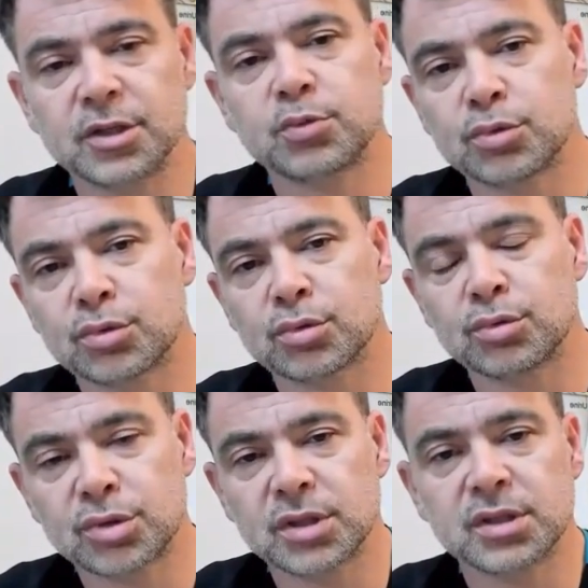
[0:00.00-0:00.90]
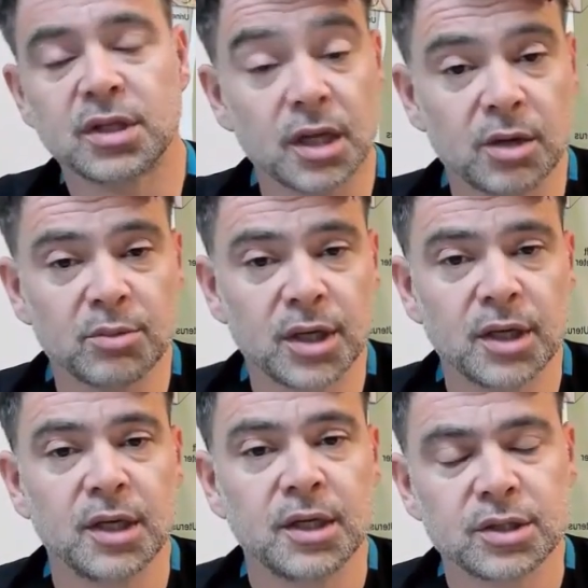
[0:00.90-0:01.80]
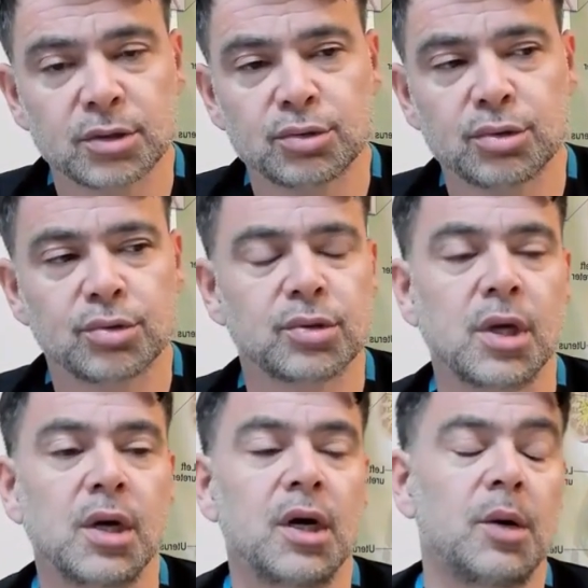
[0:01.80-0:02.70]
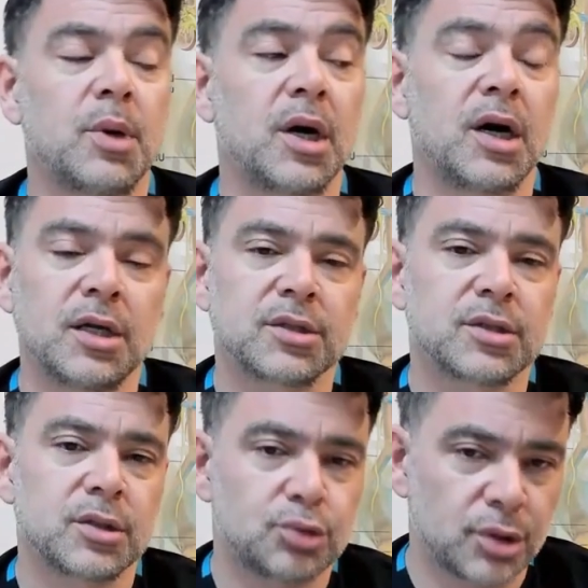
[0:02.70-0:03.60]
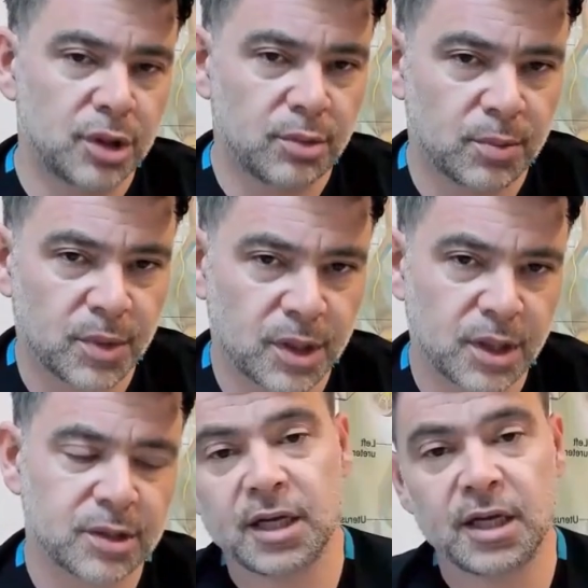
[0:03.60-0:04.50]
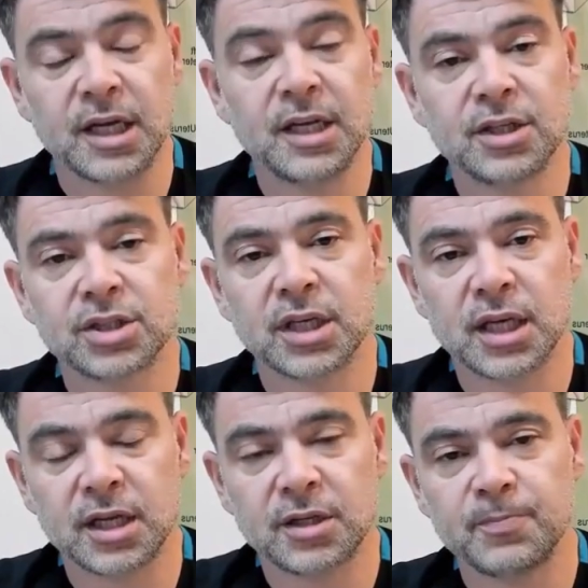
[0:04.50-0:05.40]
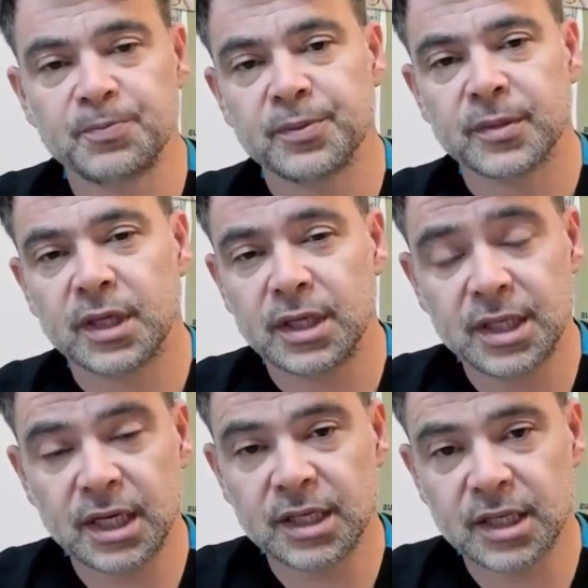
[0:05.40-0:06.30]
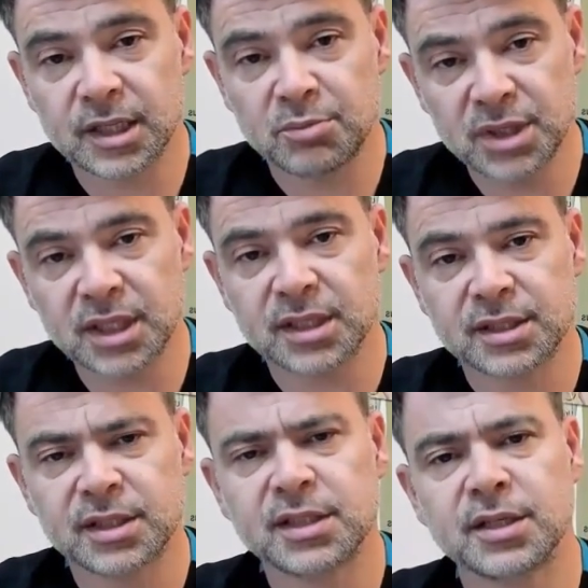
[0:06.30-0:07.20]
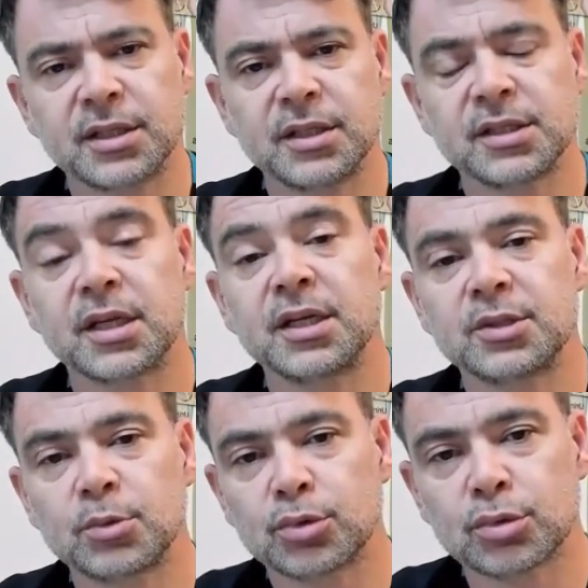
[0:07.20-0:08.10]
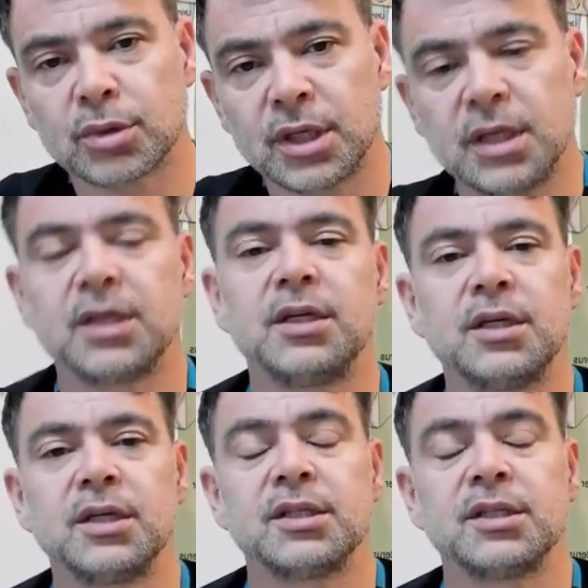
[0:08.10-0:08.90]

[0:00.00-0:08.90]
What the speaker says: by giving other treatments. Currently, it should be taken into account that 1 out of every 2 men who reach the age of 50 begins to have problems with erectile dysfunction.